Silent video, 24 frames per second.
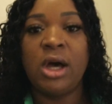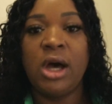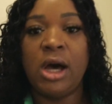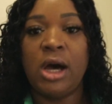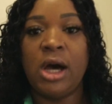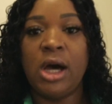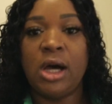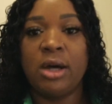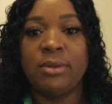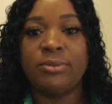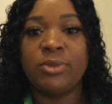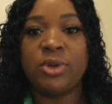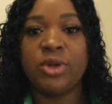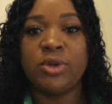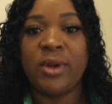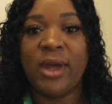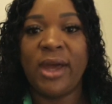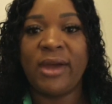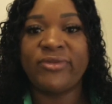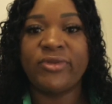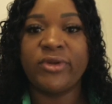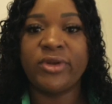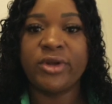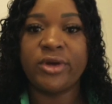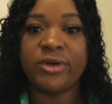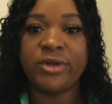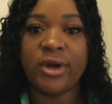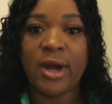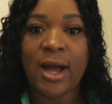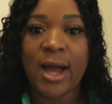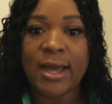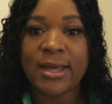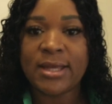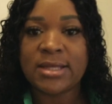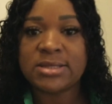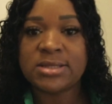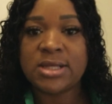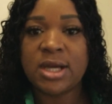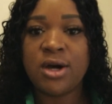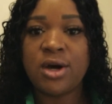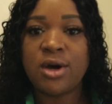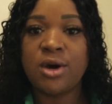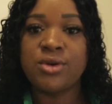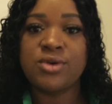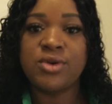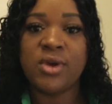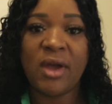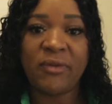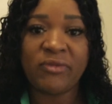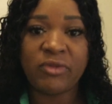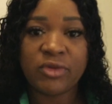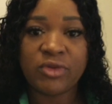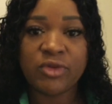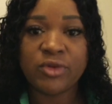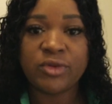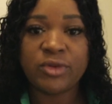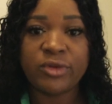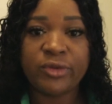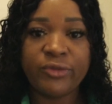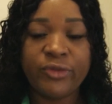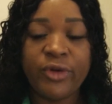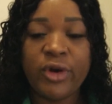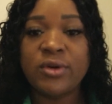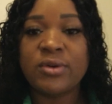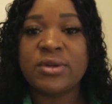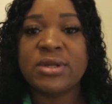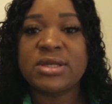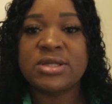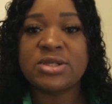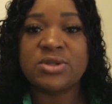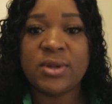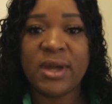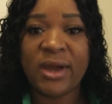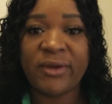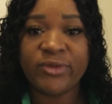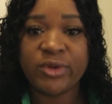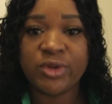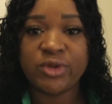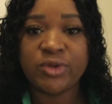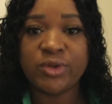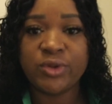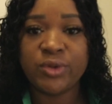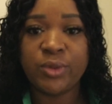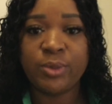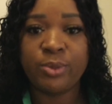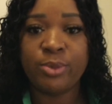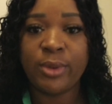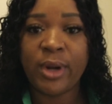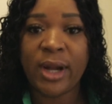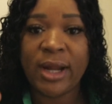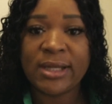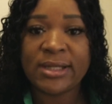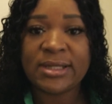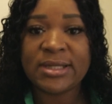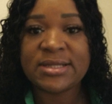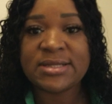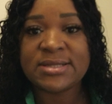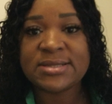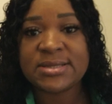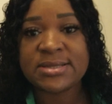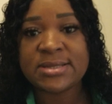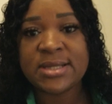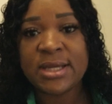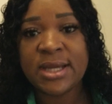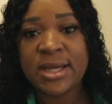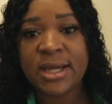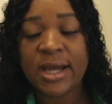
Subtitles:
You have to know your ISO, you have to do your focus, you have to do brightness,